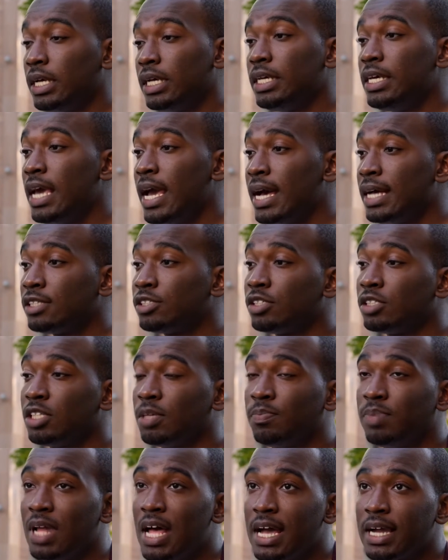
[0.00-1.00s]
Yeah, so the
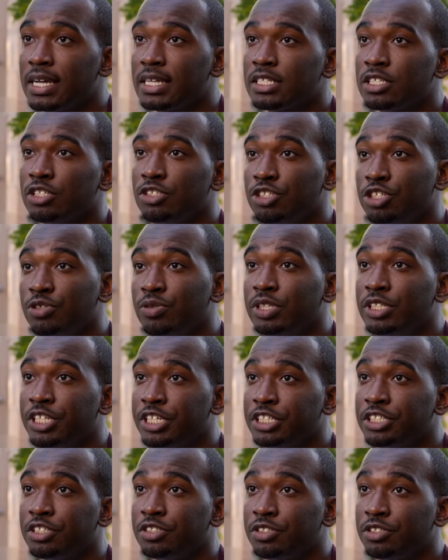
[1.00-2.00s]
blog is a new
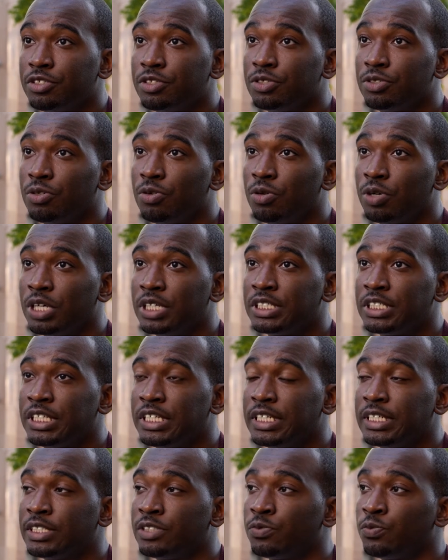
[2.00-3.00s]
addition to the course,
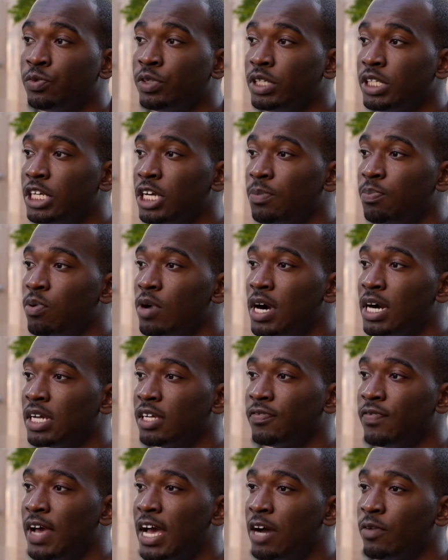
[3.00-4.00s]
and it's really a part
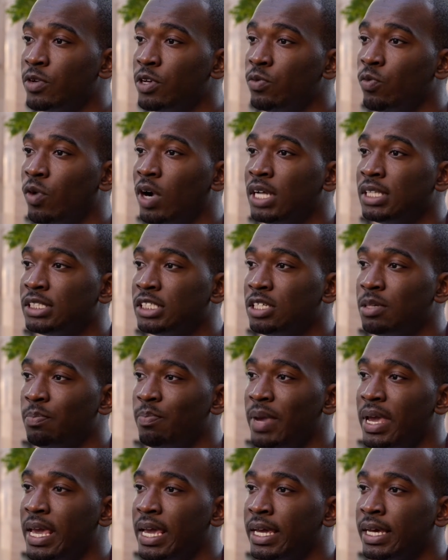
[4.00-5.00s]
of how we want to
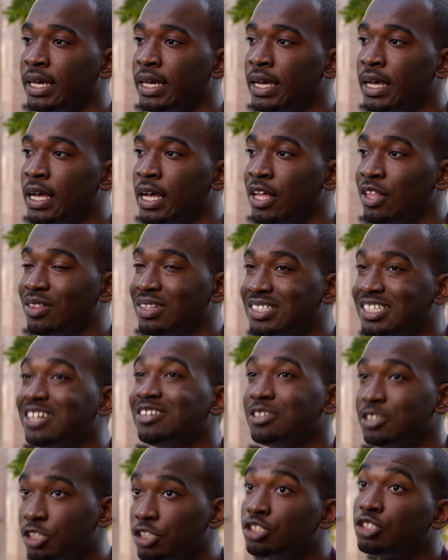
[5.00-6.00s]
make
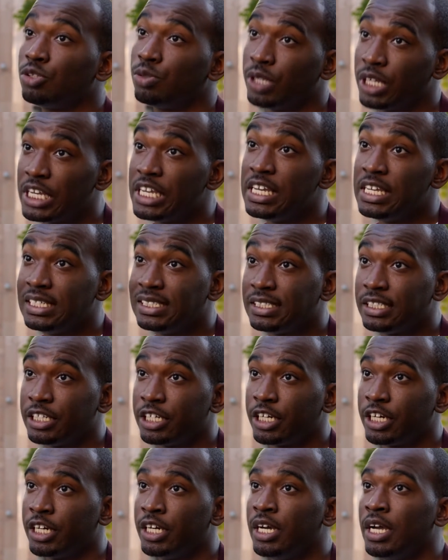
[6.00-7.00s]
telling the story
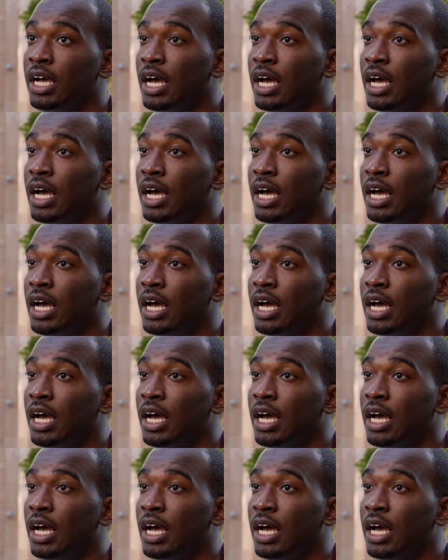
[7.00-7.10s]
easier.